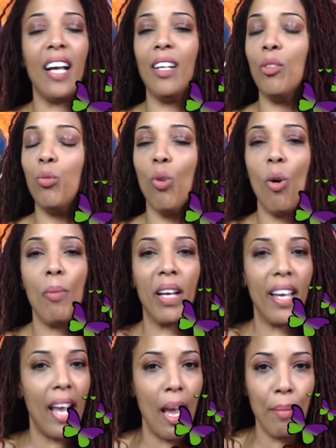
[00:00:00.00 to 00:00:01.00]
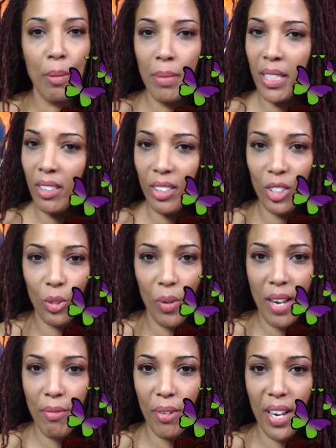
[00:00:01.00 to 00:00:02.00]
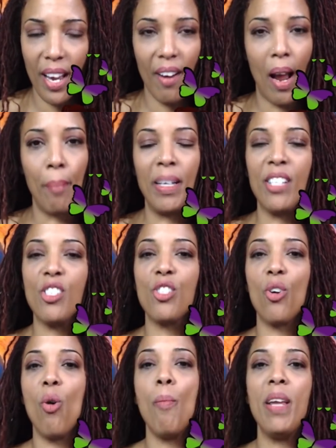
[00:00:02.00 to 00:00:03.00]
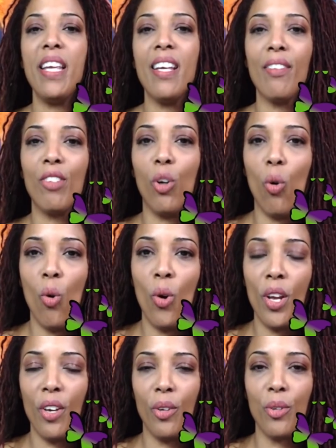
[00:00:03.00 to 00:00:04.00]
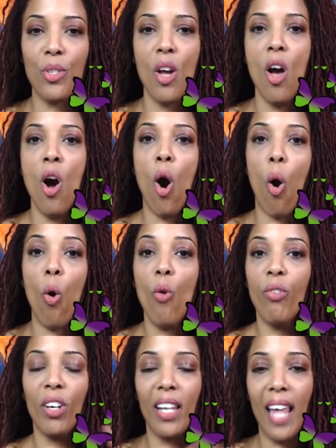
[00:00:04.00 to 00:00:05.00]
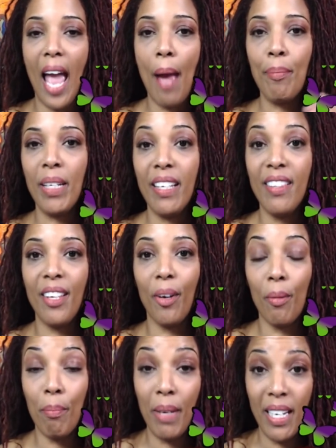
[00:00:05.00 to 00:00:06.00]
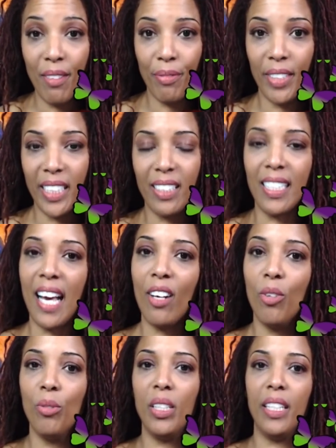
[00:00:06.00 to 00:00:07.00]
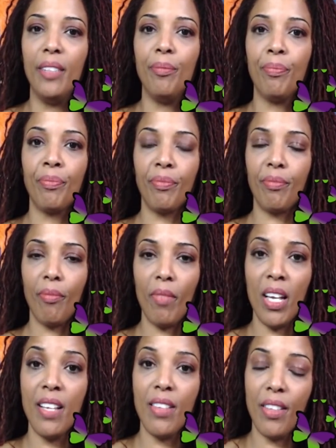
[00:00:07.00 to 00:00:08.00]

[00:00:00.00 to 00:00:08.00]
Roman chamomile is great for hair. I mean, so many of the oils overlap in their benefits, not only in the